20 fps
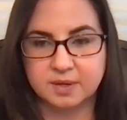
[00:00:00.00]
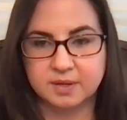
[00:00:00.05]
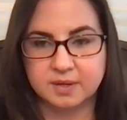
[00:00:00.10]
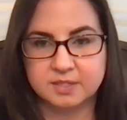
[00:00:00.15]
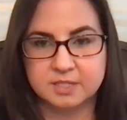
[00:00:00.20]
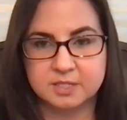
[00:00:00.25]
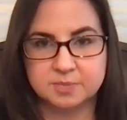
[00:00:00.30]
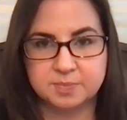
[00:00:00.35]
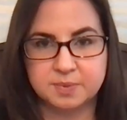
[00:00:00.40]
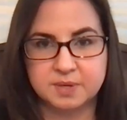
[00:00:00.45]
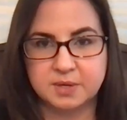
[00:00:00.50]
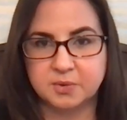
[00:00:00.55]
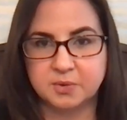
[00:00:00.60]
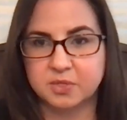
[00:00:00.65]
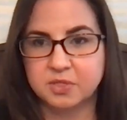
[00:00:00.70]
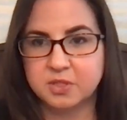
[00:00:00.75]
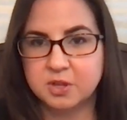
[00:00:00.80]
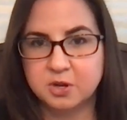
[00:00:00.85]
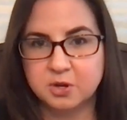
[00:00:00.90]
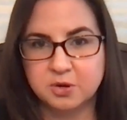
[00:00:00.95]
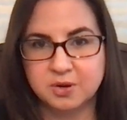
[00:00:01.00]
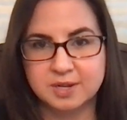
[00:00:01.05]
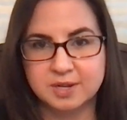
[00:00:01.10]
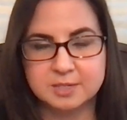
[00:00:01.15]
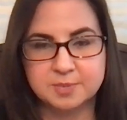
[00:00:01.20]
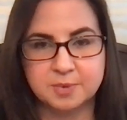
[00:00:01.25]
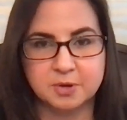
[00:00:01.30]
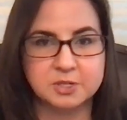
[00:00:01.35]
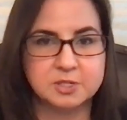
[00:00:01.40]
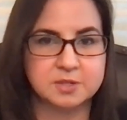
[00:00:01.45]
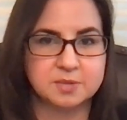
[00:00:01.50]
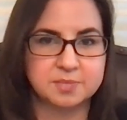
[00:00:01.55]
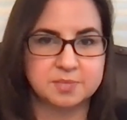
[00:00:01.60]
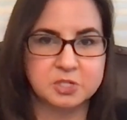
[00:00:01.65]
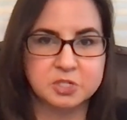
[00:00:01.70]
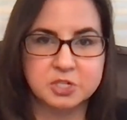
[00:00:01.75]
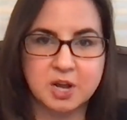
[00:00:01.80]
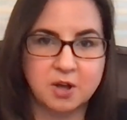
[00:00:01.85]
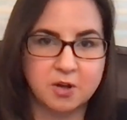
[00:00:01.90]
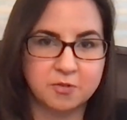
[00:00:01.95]
speak with you. I spoke to
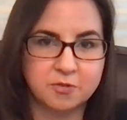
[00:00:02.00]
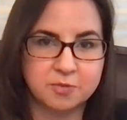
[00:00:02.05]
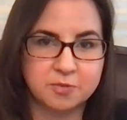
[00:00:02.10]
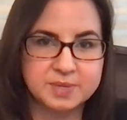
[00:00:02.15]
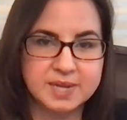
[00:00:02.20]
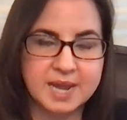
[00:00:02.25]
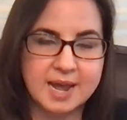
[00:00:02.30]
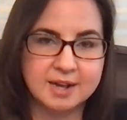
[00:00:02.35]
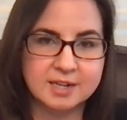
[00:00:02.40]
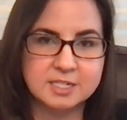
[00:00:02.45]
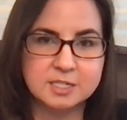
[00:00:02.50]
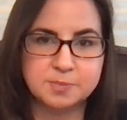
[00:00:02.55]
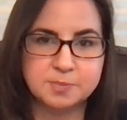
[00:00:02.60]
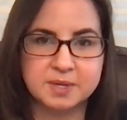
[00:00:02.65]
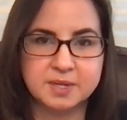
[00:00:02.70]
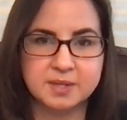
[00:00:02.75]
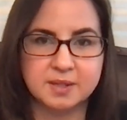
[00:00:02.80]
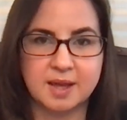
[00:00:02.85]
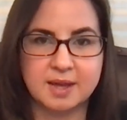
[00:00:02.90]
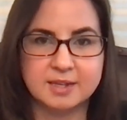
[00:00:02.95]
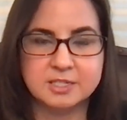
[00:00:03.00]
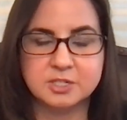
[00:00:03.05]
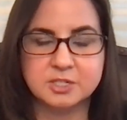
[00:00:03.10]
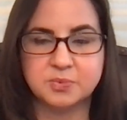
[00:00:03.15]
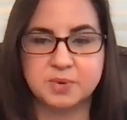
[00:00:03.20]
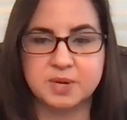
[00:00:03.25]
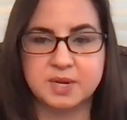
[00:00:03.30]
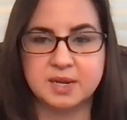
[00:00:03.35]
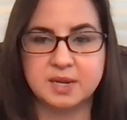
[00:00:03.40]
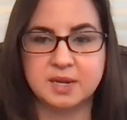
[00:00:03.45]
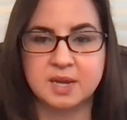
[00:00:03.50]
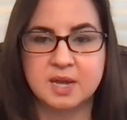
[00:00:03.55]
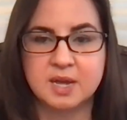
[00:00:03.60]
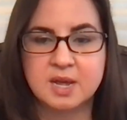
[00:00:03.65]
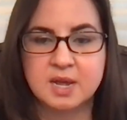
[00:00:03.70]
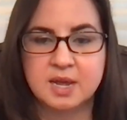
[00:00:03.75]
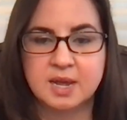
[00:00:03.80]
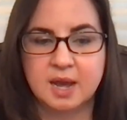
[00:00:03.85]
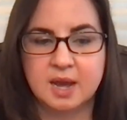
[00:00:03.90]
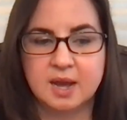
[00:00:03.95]
Michelle from TaxBit last week.
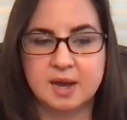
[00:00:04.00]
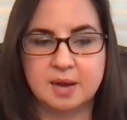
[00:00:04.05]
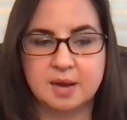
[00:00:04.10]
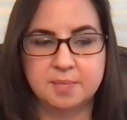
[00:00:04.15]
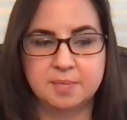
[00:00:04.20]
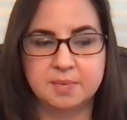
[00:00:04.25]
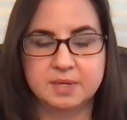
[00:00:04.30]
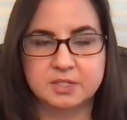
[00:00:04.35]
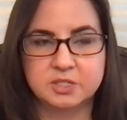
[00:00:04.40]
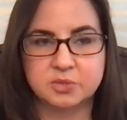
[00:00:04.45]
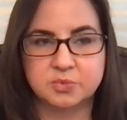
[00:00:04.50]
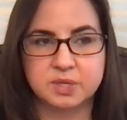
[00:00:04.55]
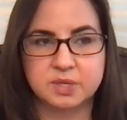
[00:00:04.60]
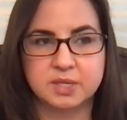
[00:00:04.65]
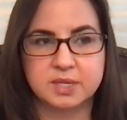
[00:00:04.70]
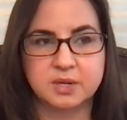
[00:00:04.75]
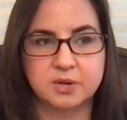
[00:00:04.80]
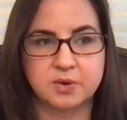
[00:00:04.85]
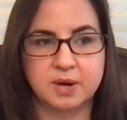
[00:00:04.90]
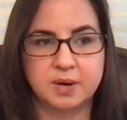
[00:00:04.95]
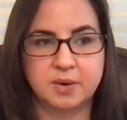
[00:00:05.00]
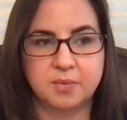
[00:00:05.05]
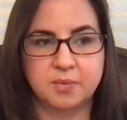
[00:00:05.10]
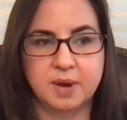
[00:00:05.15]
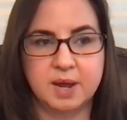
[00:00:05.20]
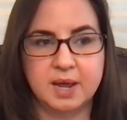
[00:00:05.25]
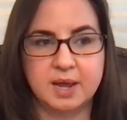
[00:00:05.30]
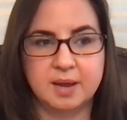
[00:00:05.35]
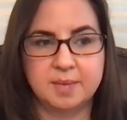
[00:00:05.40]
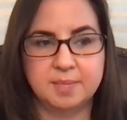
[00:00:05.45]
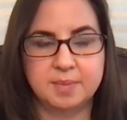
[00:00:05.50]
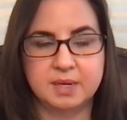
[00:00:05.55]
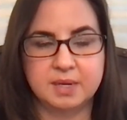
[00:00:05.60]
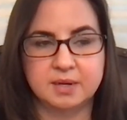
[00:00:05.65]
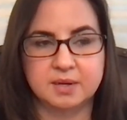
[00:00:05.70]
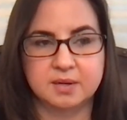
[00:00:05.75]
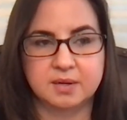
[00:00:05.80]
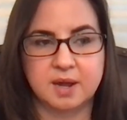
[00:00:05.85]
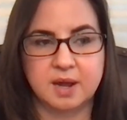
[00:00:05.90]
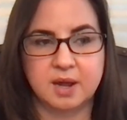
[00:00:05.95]
It's a really great way. I
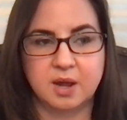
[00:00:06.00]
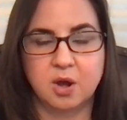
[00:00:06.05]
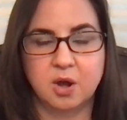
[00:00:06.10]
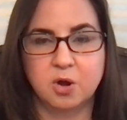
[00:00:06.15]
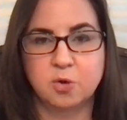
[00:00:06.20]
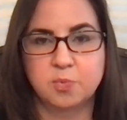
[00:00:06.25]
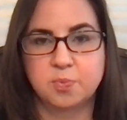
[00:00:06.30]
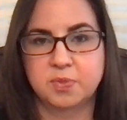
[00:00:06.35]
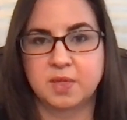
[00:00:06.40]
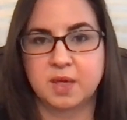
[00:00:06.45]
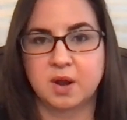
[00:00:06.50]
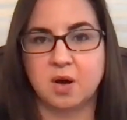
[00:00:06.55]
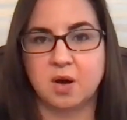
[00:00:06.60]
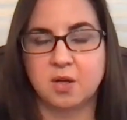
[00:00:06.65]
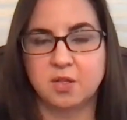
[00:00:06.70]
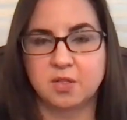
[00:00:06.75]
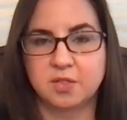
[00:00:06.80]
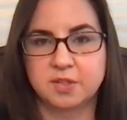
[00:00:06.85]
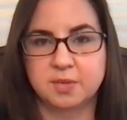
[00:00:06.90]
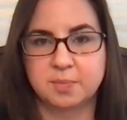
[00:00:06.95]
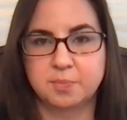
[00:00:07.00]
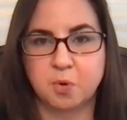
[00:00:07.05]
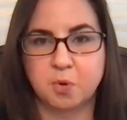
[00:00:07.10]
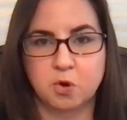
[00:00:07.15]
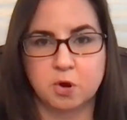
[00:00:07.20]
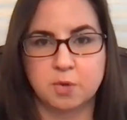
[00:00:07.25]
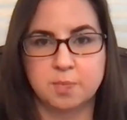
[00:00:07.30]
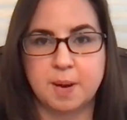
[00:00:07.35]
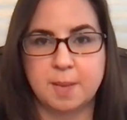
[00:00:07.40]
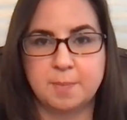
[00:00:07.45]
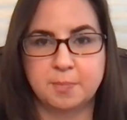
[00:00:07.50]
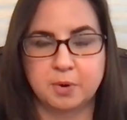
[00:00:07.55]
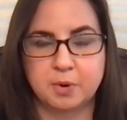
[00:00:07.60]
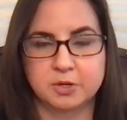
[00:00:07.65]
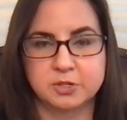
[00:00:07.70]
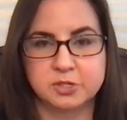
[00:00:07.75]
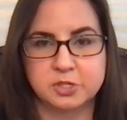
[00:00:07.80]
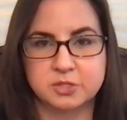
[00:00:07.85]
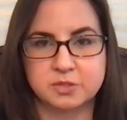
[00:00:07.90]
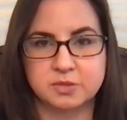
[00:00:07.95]
mean, I hope that all of the board
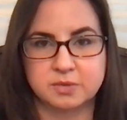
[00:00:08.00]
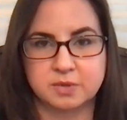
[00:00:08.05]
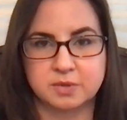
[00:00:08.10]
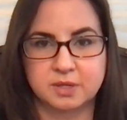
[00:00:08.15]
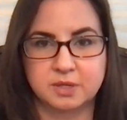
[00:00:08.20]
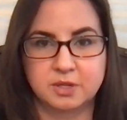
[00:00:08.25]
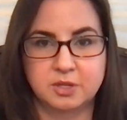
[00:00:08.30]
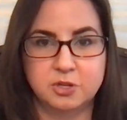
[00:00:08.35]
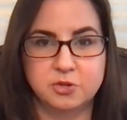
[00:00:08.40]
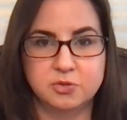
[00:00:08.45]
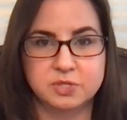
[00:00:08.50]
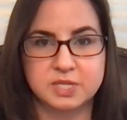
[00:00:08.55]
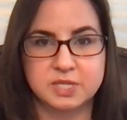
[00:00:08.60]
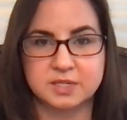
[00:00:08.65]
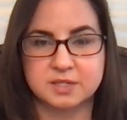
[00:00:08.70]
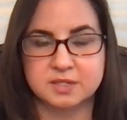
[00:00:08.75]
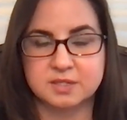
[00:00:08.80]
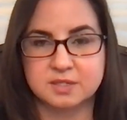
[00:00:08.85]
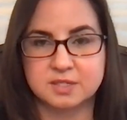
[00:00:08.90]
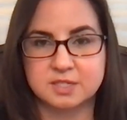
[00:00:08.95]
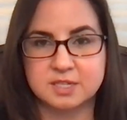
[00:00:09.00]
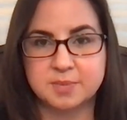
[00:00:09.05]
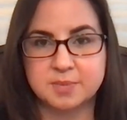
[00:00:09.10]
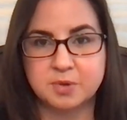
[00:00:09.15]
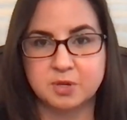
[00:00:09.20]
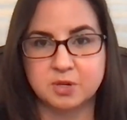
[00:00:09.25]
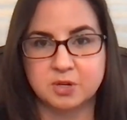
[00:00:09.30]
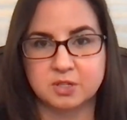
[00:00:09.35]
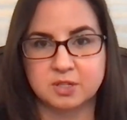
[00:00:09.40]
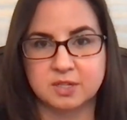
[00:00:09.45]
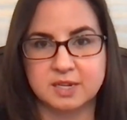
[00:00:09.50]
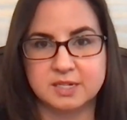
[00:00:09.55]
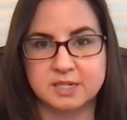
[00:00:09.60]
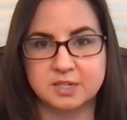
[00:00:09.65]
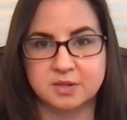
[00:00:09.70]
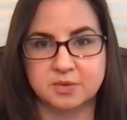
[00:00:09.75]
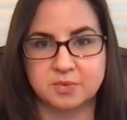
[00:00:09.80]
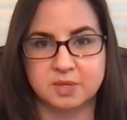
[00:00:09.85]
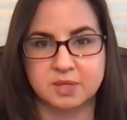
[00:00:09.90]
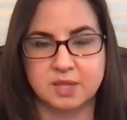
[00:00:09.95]
members use it similarly
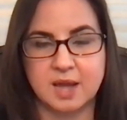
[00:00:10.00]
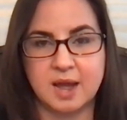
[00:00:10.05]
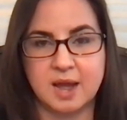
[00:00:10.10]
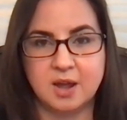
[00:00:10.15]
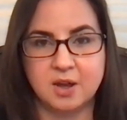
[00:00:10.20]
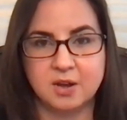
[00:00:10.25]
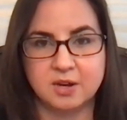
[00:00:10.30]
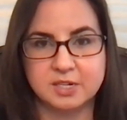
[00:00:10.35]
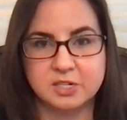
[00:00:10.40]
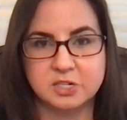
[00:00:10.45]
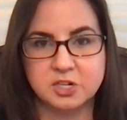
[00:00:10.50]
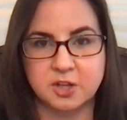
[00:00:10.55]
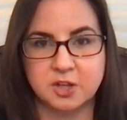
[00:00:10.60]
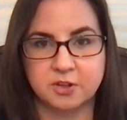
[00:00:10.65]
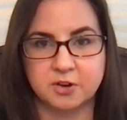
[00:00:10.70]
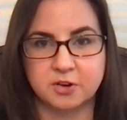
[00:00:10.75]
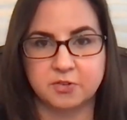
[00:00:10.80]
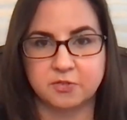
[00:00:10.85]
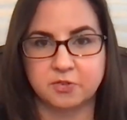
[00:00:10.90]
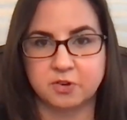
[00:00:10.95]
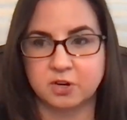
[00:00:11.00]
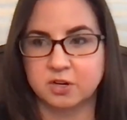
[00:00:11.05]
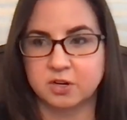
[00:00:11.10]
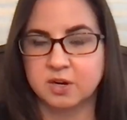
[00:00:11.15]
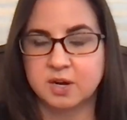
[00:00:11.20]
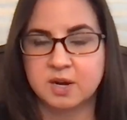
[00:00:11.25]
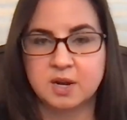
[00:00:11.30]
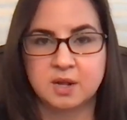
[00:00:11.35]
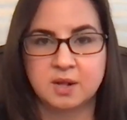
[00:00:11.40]
to rely on each other for